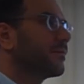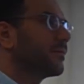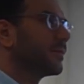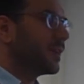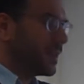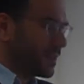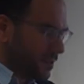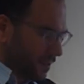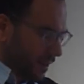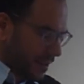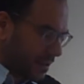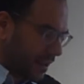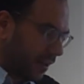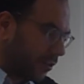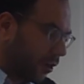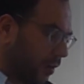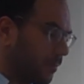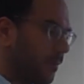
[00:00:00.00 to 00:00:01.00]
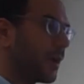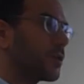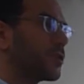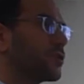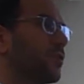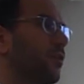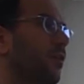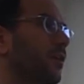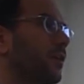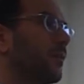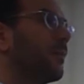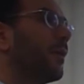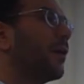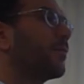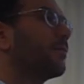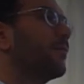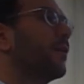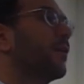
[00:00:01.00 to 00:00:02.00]
These things are not much talked
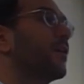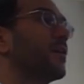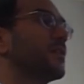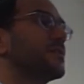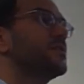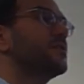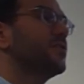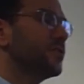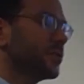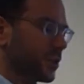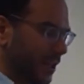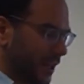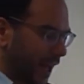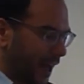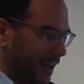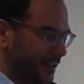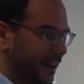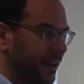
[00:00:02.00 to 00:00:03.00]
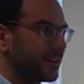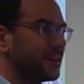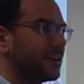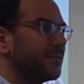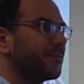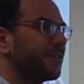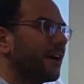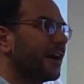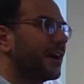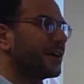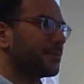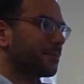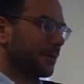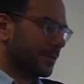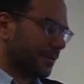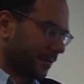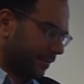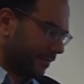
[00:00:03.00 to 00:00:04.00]
about. Merkel is usually identified
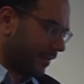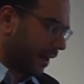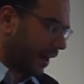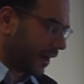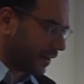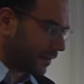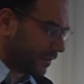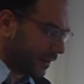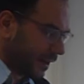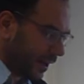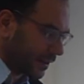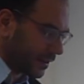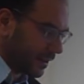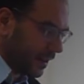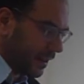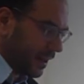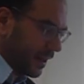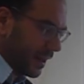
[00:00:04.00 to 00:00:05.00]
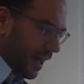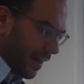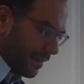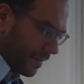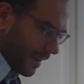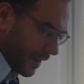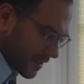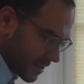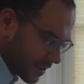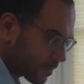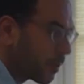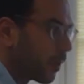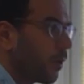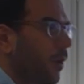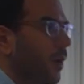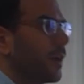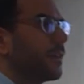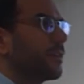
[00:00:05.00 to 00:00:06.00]
with the fact that at this
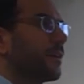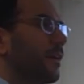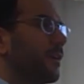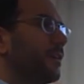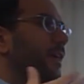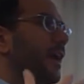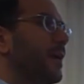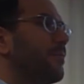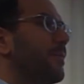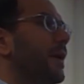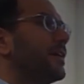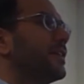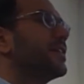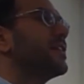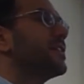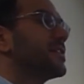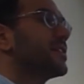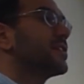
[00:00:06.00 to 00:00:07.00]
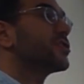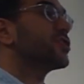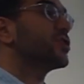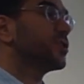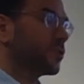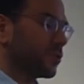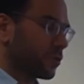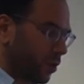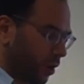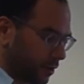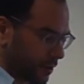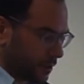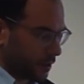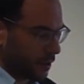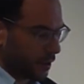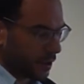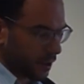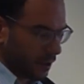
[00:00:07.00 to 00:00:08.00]
point they made the decision not
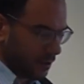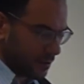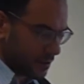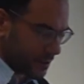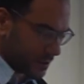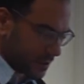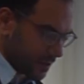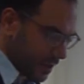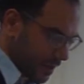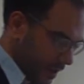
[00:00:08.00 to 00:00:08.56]
to close